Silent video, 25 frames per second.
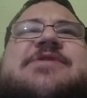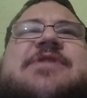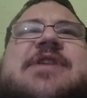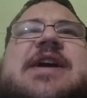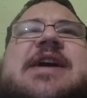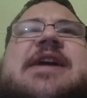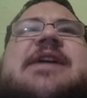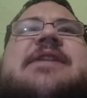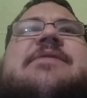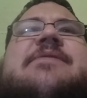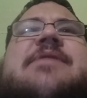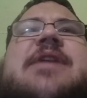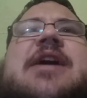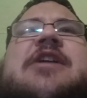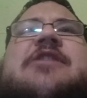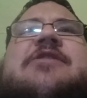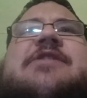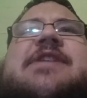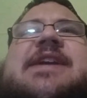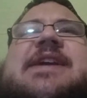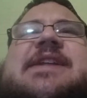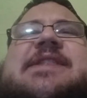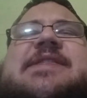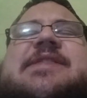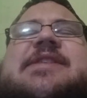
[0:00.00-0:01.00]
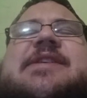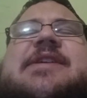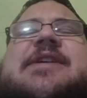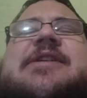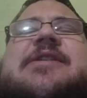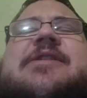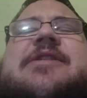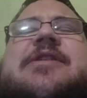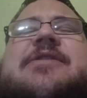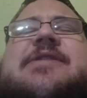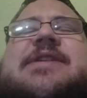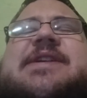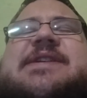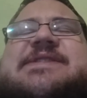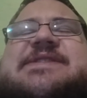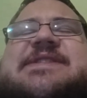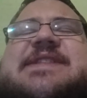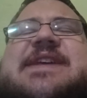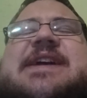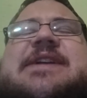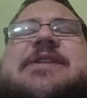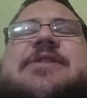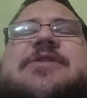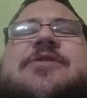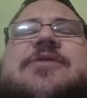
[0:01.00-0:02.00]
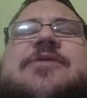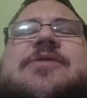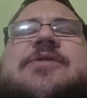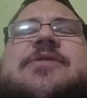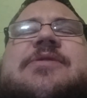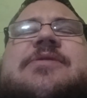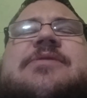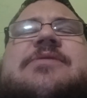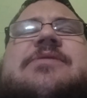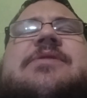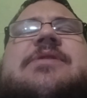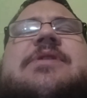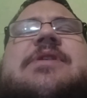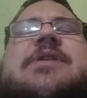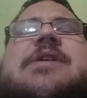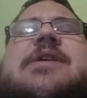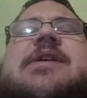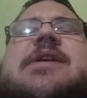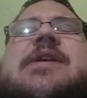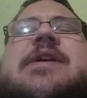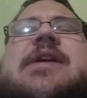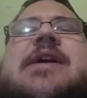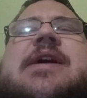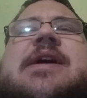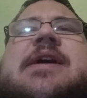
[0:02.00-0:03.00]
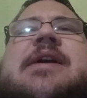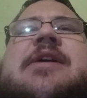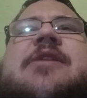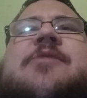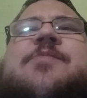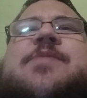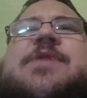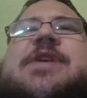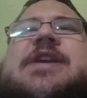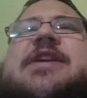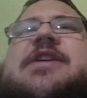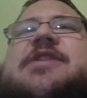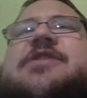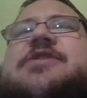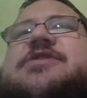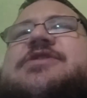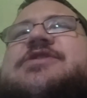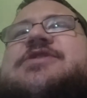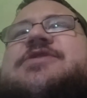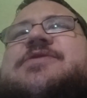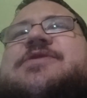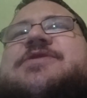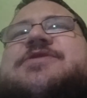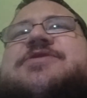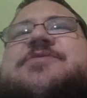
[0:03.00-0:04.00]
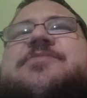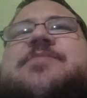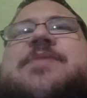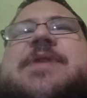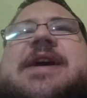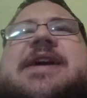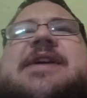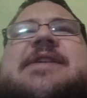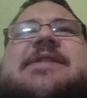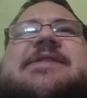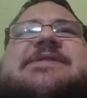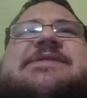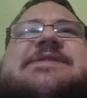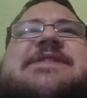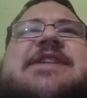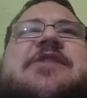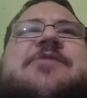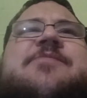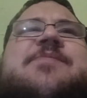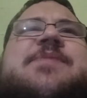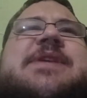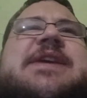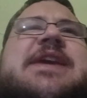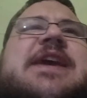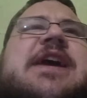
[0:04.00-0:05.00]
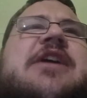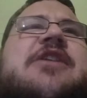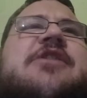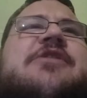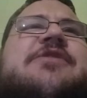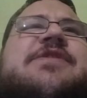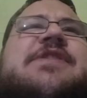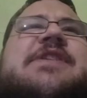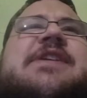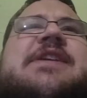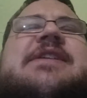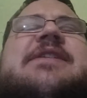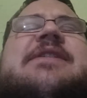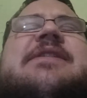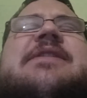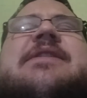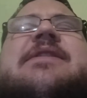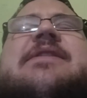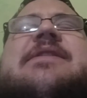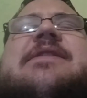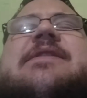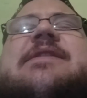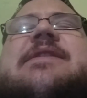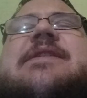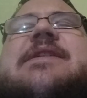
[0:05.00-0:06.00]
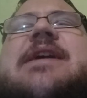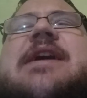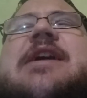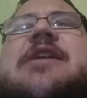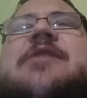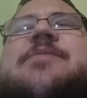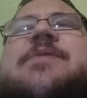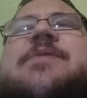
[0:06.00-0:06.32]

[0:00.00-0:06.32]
right, I'll get there. I'll get to that goal. I'll be under 200 pounds. I'll be healthy. I'll